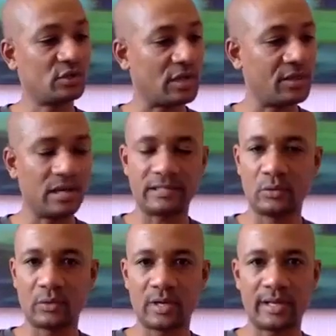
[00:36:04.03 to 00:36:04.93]
So I think let's
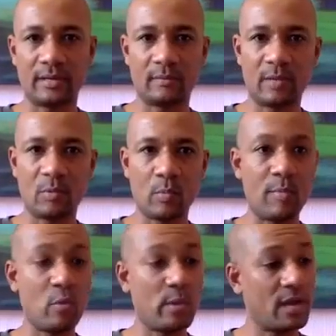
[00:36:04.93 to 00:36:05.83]
look at that.
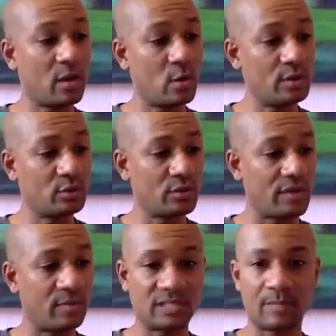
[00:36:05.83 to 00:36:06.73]
Maybe we can go into
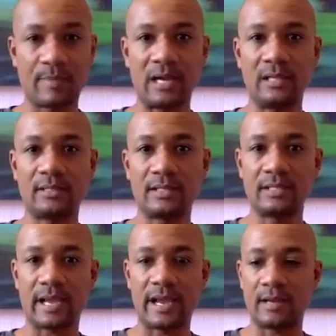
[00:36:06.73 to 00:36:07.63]
that,
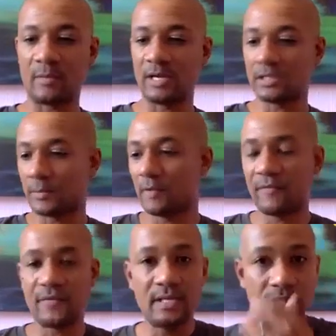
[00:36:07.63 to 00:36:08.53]
municipalities and municipal
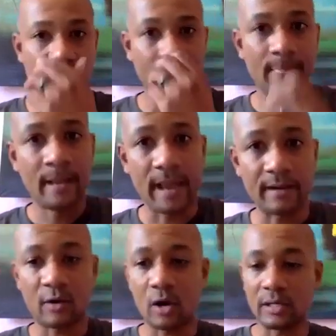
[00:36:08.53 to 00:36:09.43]
fees
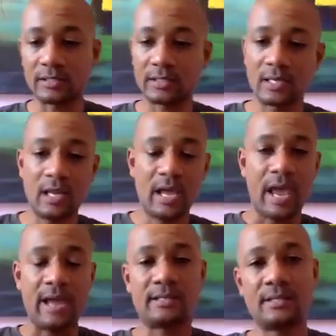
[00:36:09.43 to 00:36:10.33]
and costs,
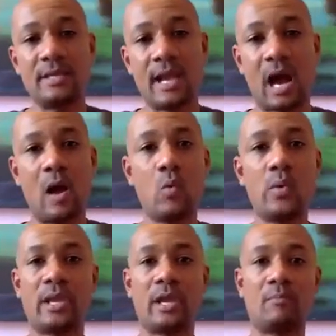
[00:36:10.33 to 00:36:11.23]
and see how we
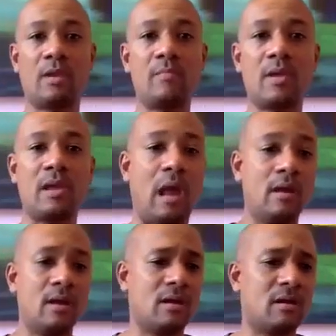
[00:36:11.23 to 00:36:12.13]
can maybe,
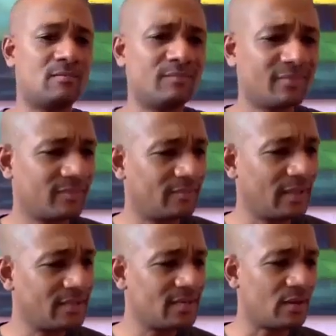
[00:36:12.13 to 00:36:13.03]

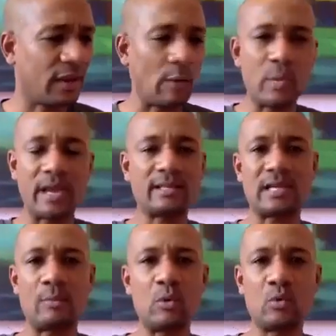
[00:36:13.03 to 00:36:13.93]
let's see, can we get
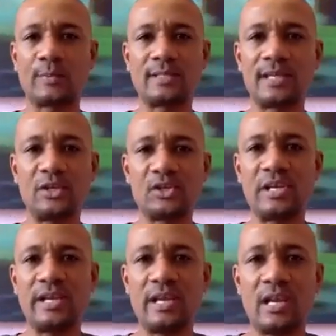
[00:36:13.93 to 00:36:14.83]
someone who's
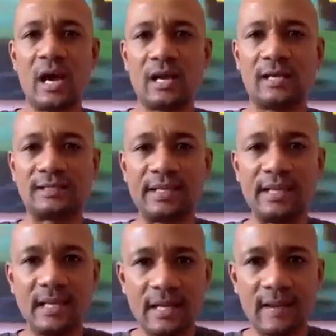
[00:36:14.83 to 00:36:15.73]
potentially a
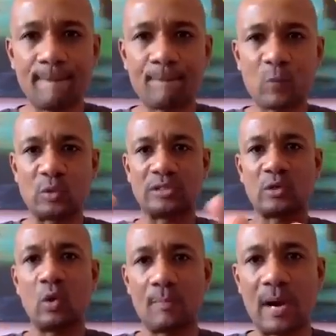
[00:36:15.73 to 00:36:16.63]
greening or
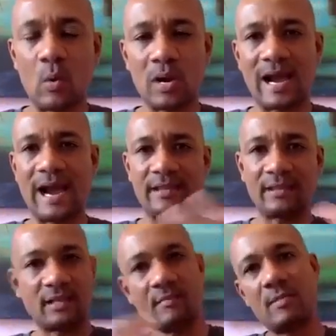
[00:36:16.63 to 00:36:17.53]
solar power guy
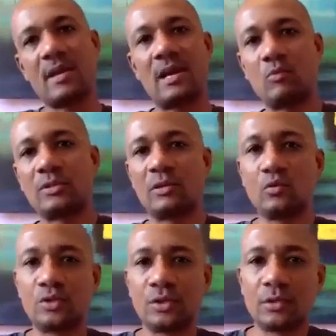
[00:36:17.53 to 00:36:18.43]
that can maybe come with
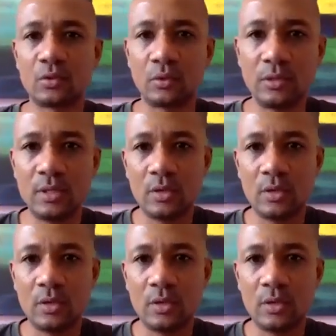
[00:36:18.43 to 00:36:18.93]
solutions, or